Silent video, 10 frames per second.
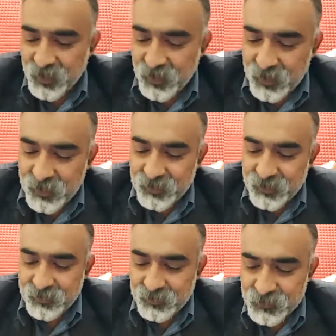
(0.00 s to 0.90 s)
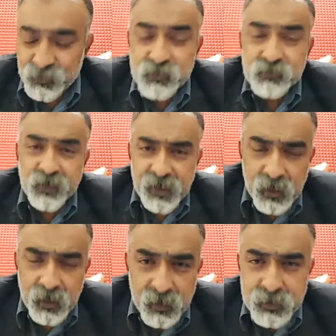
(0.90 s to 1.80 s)
uh, which was very
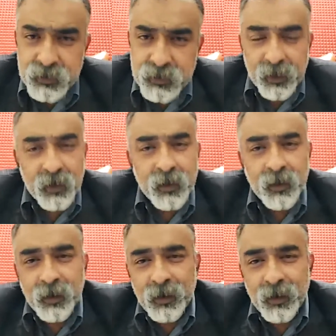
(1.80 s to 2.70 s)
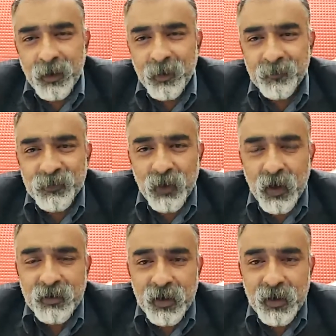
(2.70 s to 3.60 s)
interesting, um, you know,
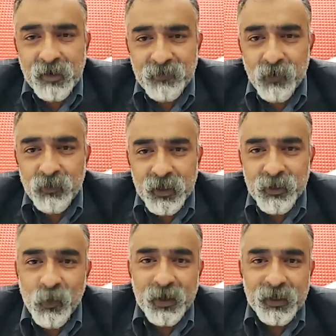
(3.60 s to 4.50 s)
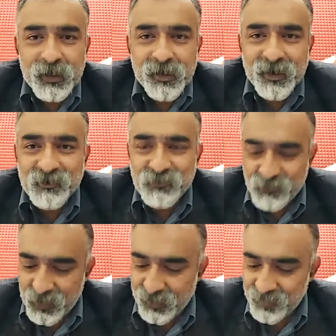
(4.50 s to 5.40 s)
I, and I found it quirky and
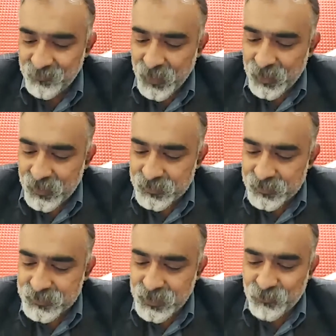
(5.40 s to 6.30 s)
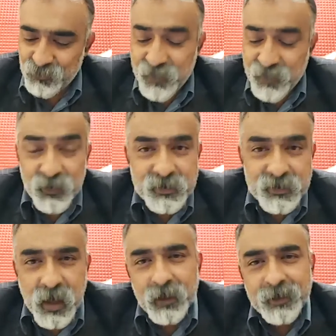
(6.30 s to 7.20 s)
funny. Uh, survivors
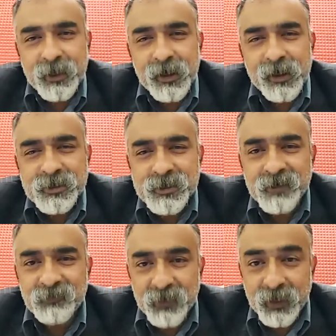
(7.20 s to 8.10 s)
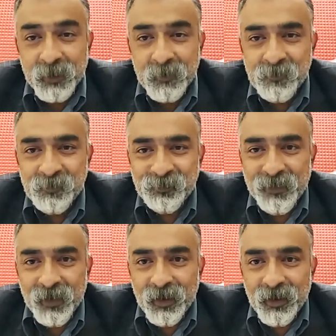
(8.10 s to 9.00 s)
are killing safety.
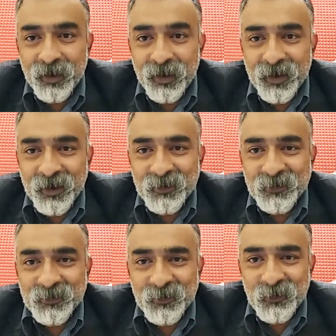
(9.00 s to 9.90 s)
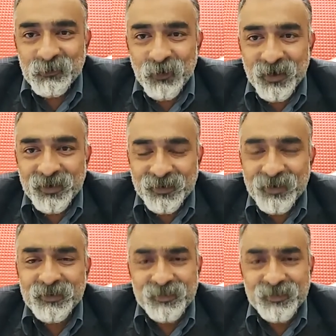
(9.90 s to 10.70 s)
You know, so it is it is